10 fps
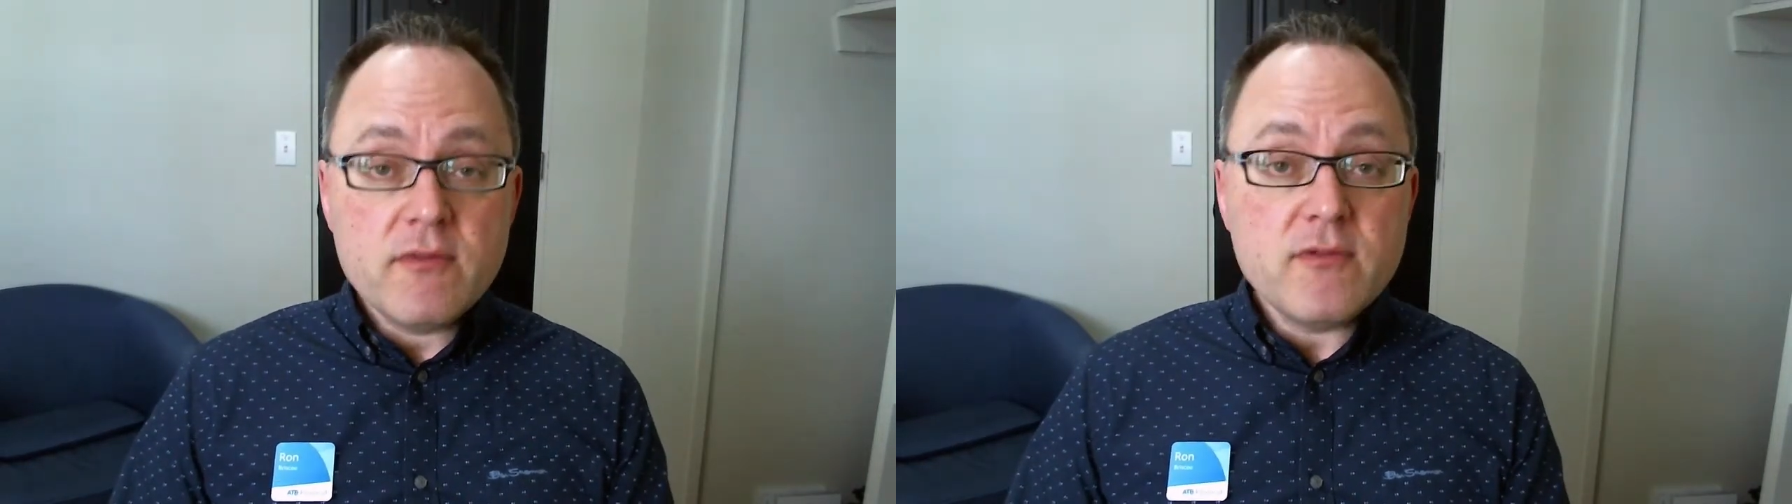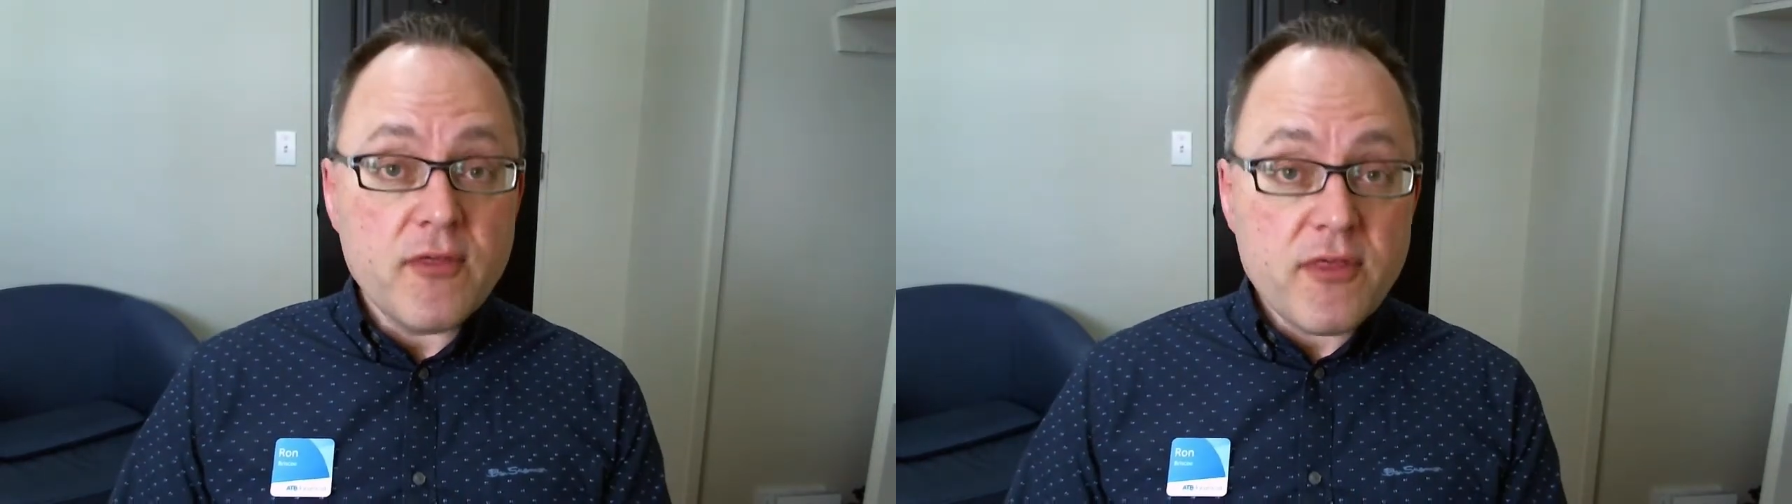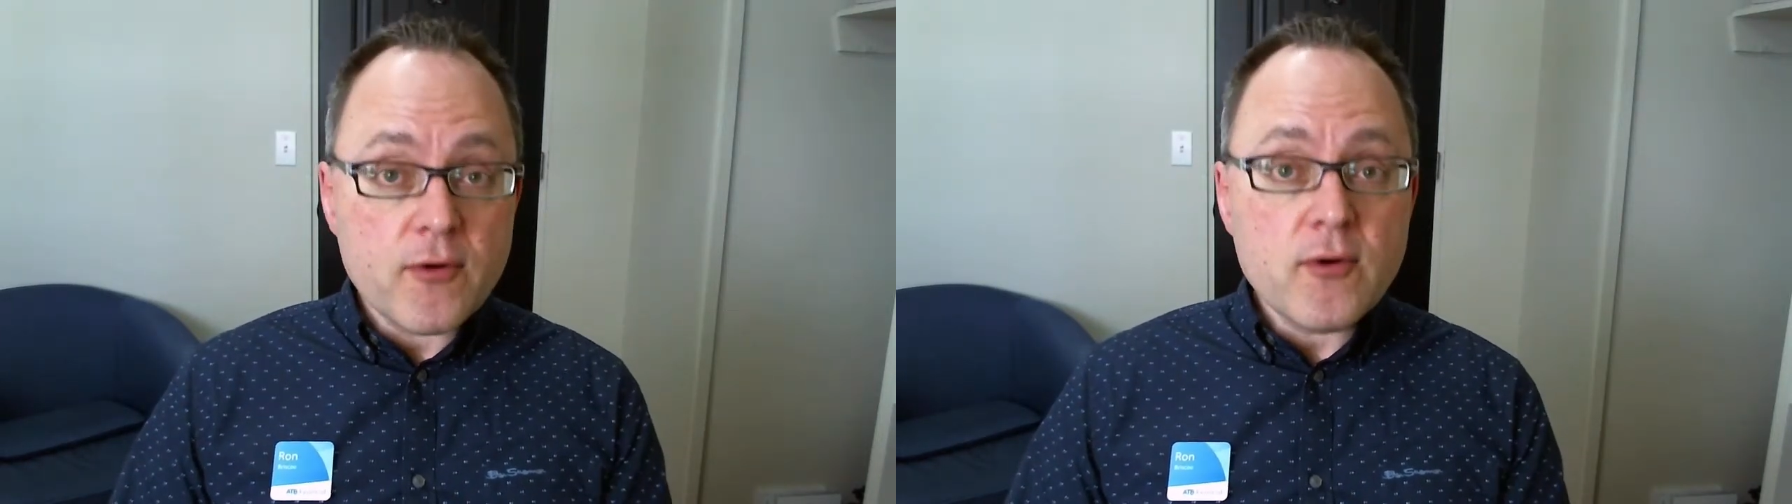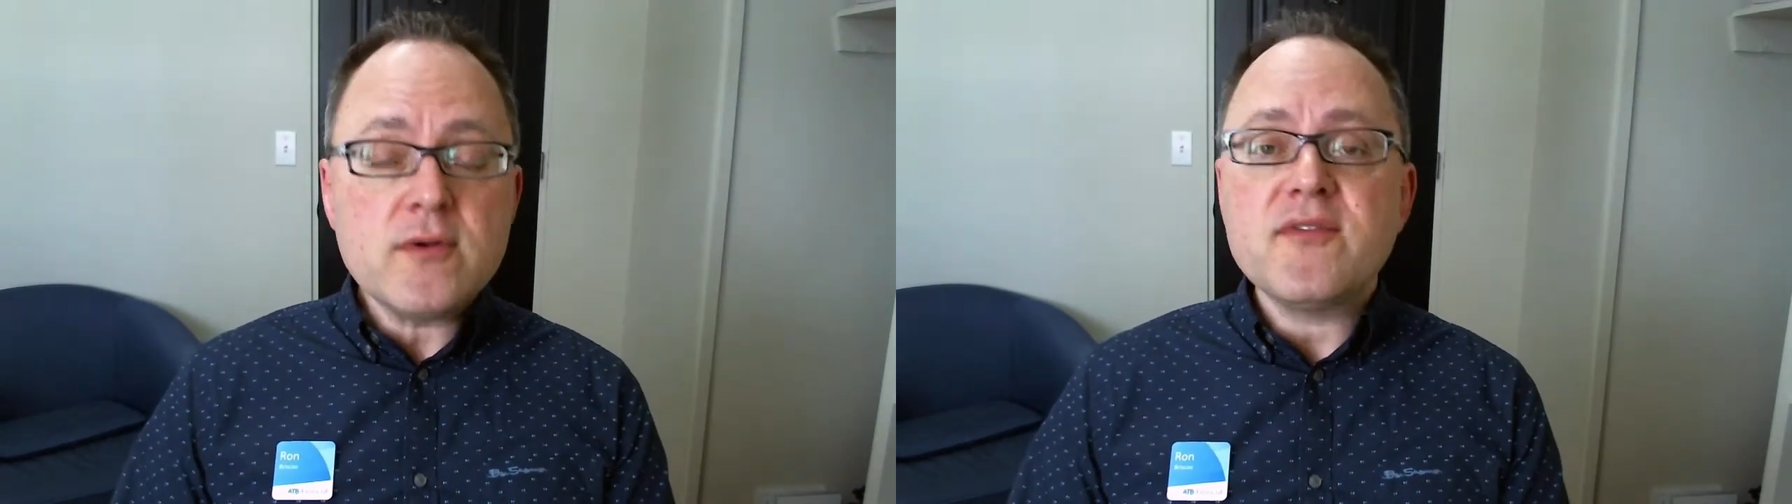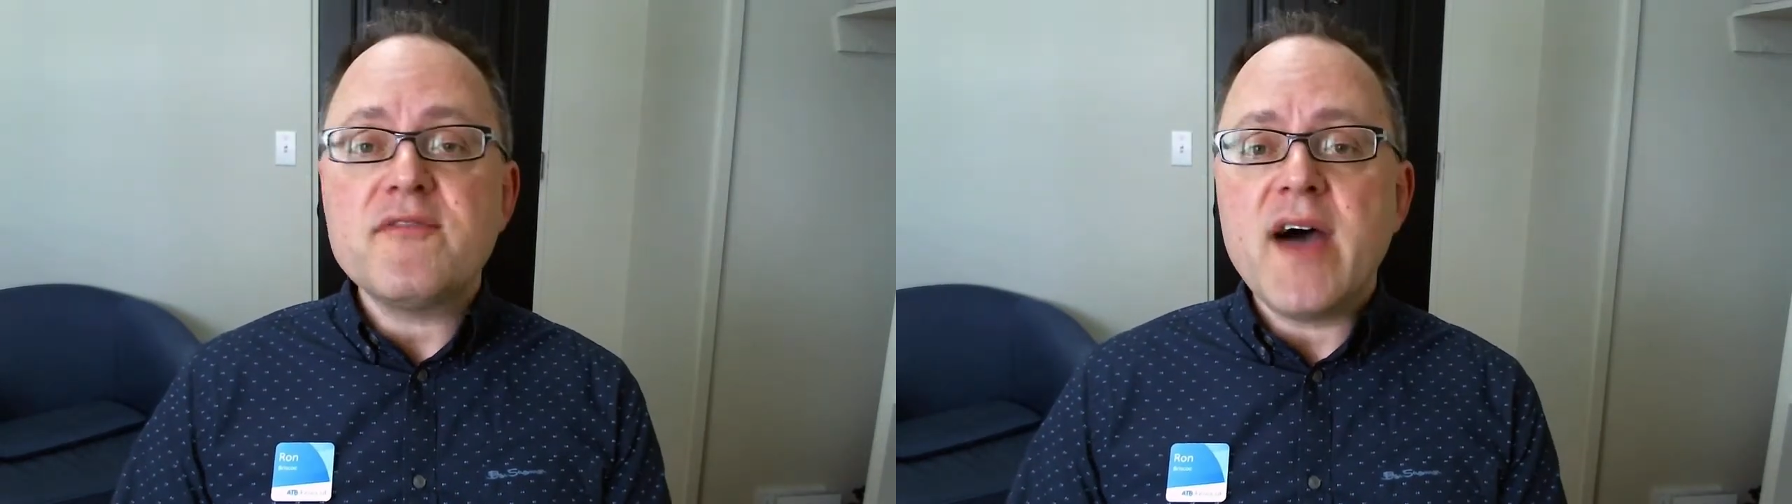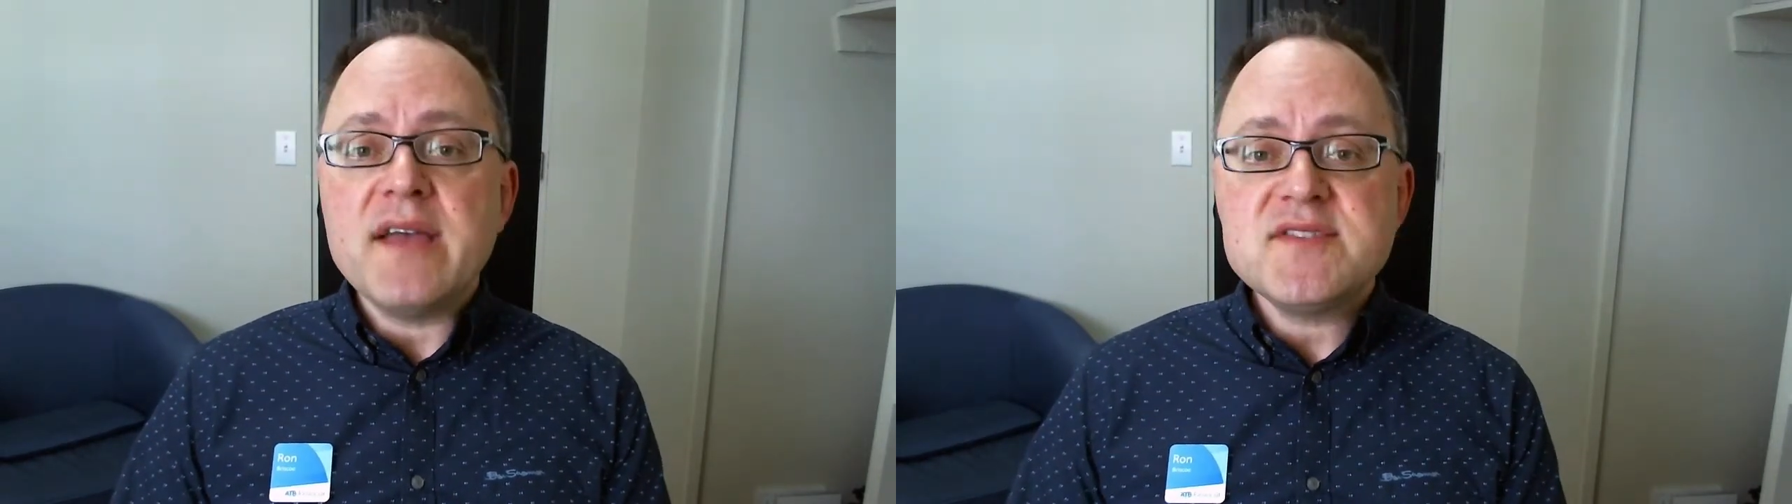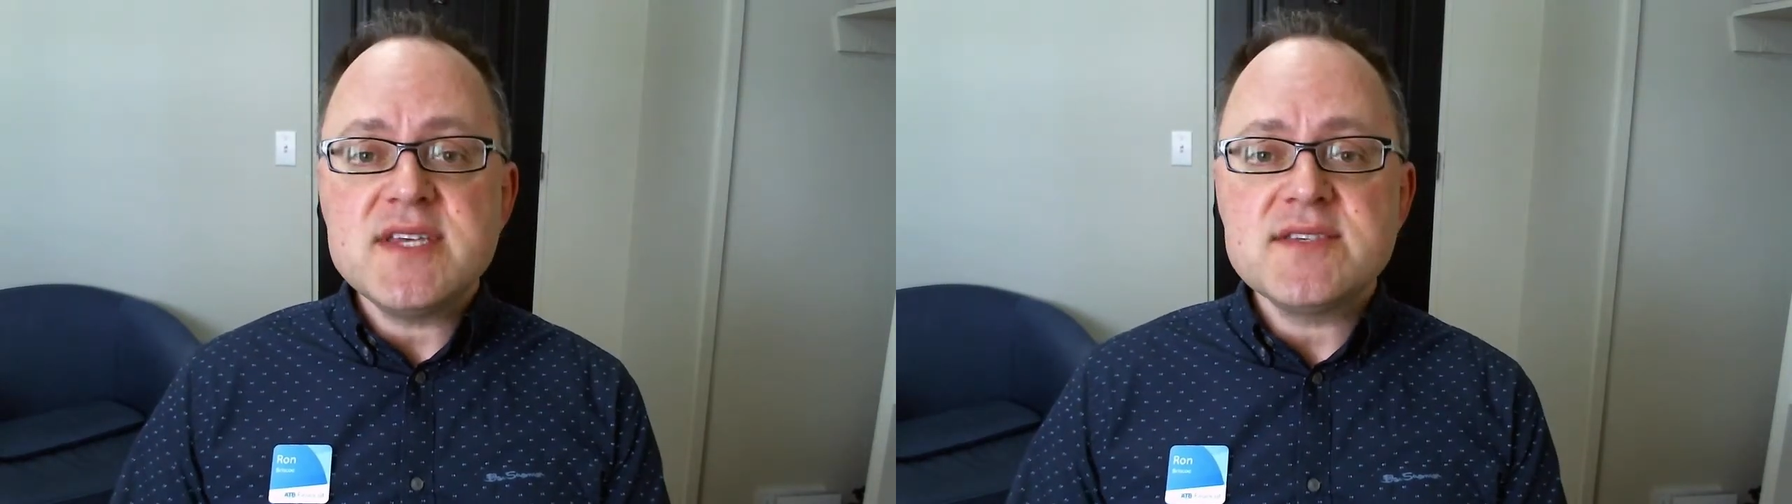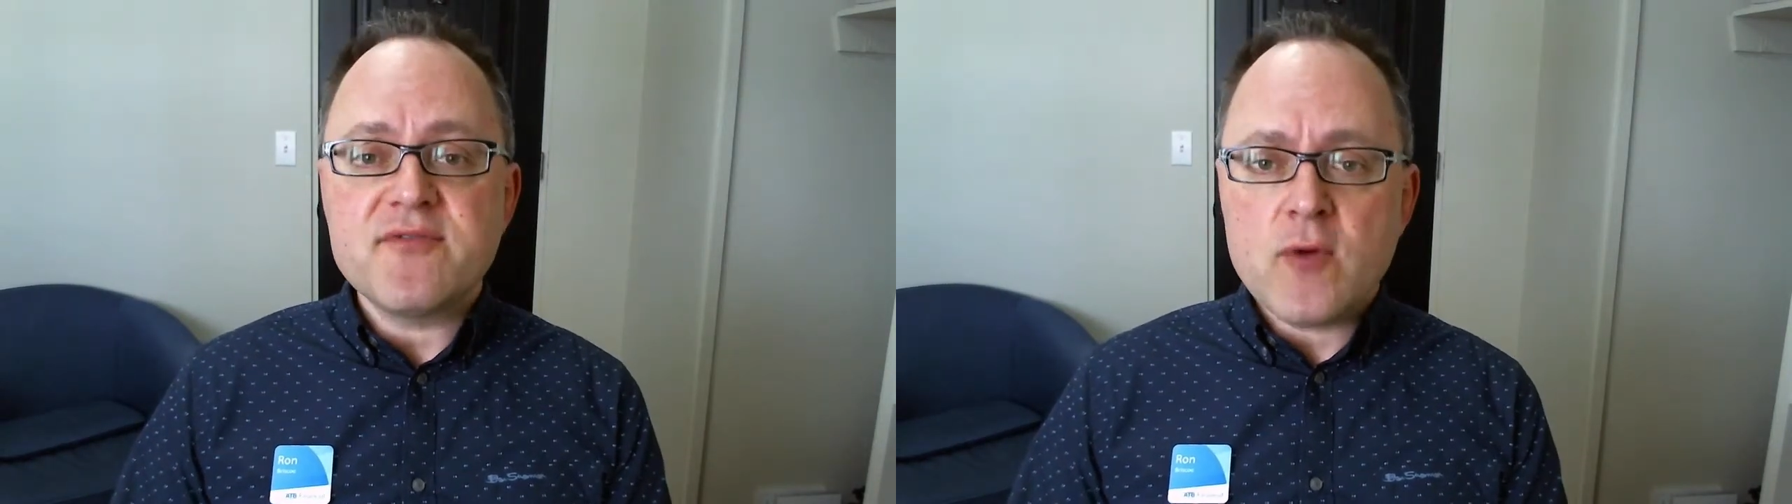the third of the 5
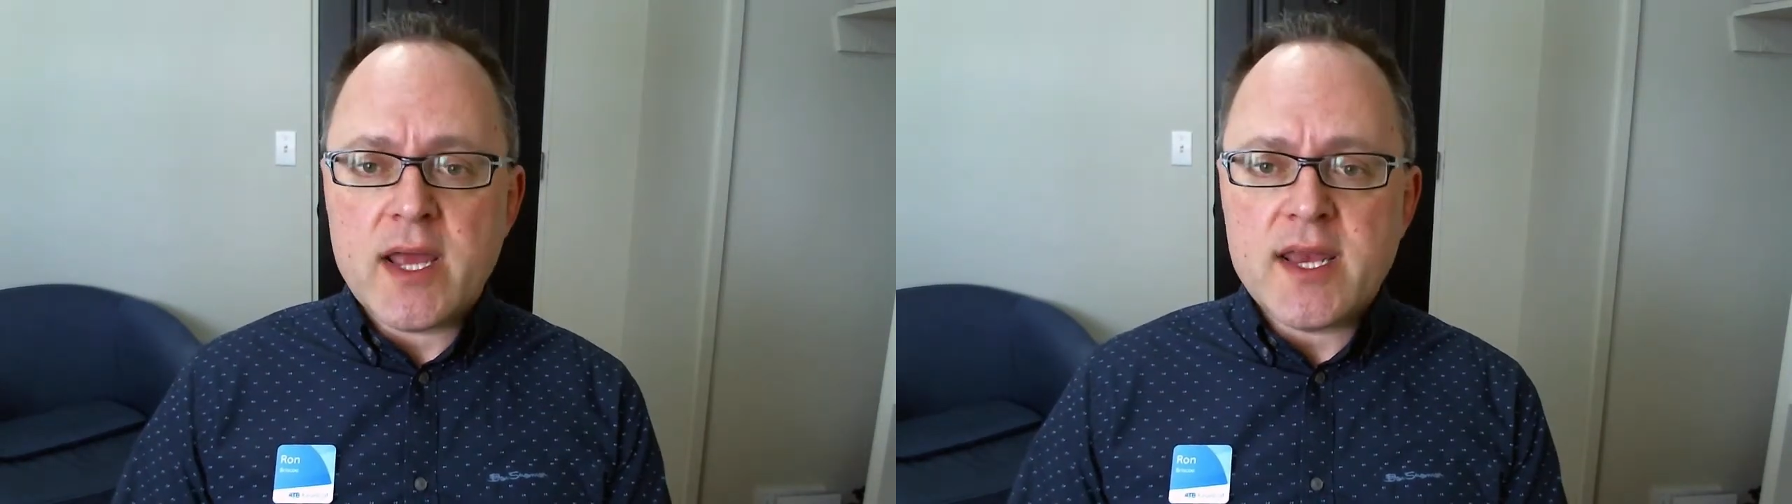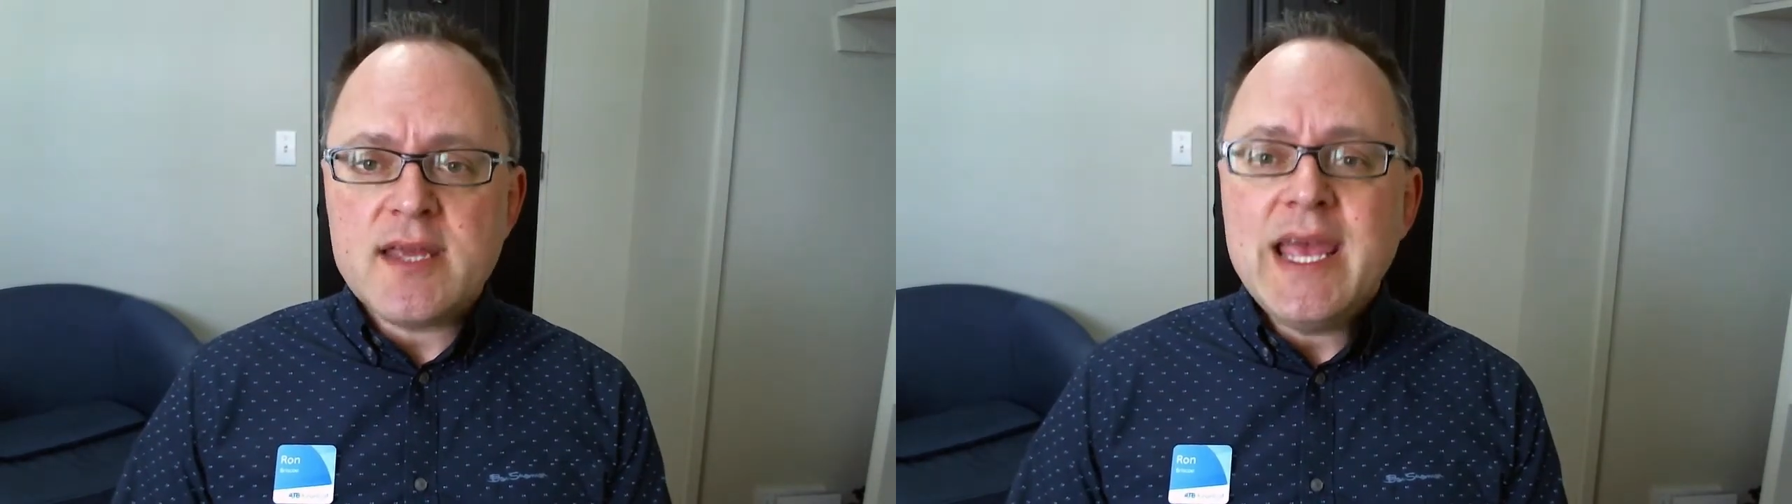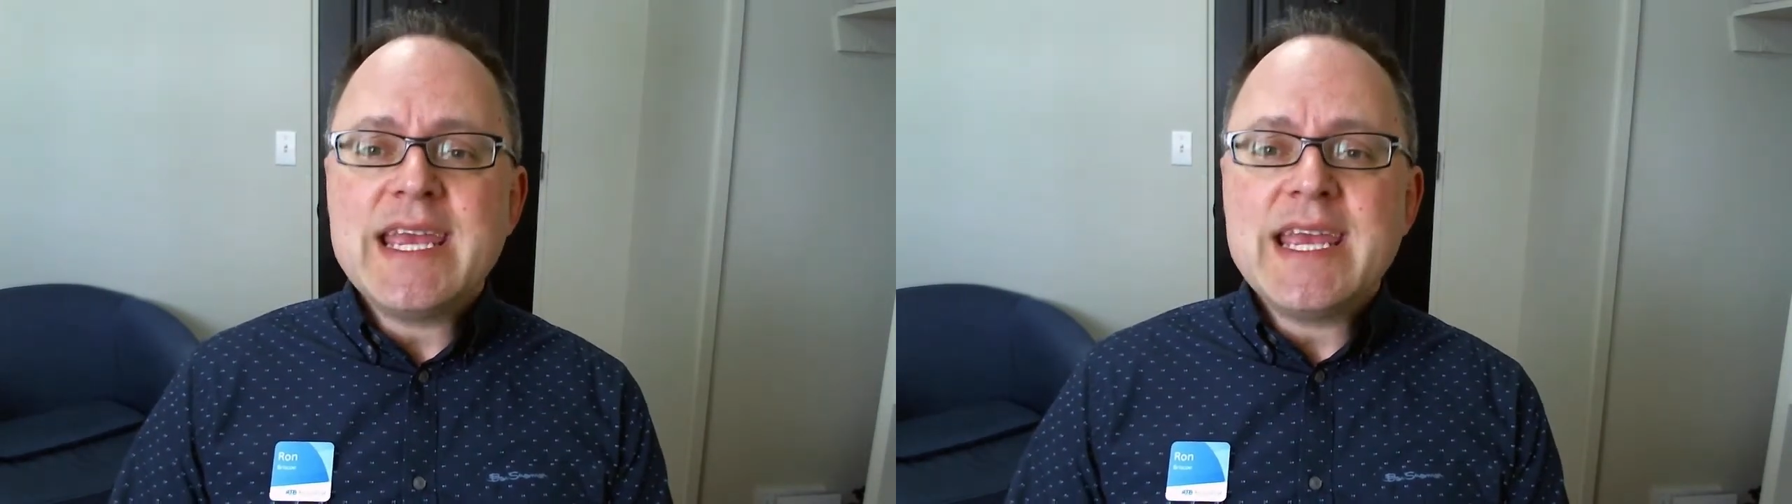C's of credit,